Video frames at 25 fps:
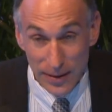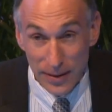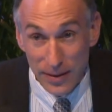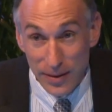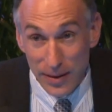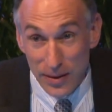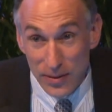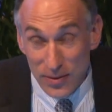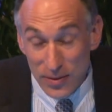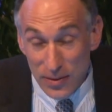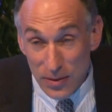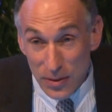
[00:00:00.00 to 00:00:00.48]

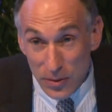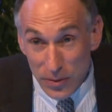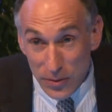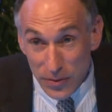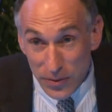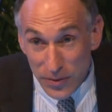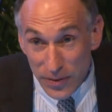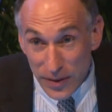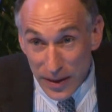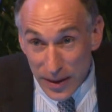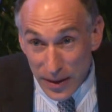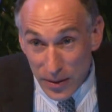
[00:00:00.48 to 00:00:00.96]
this new
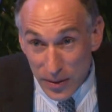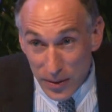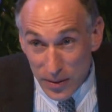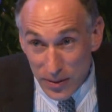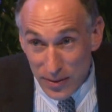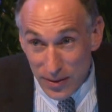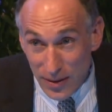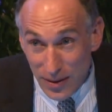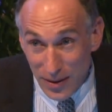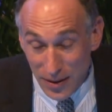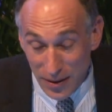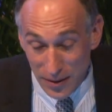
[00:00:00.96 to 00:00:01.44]

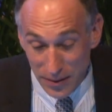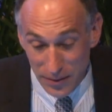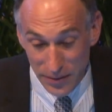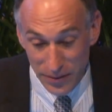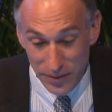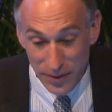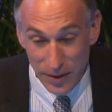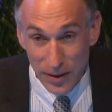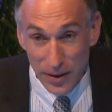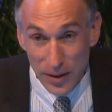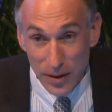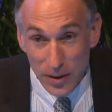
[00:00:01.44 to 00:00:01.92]
field
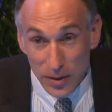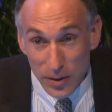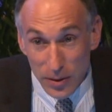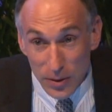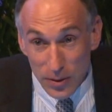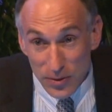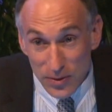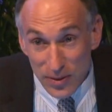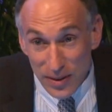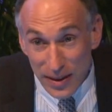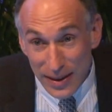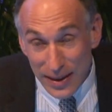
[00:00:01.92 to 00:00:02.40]
of
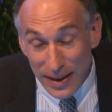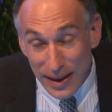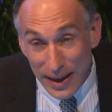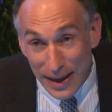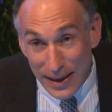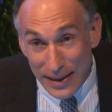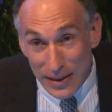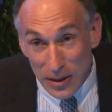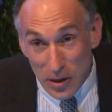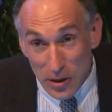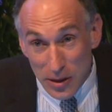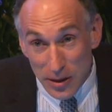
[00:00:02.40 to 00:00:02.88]
using
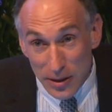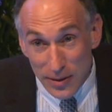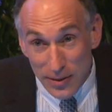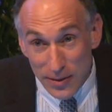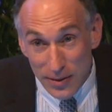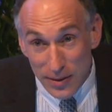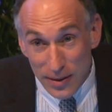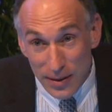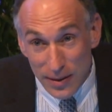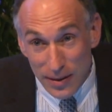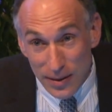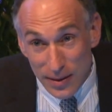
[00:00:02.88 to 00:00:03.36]

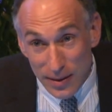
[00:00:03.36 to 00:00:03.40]
ancient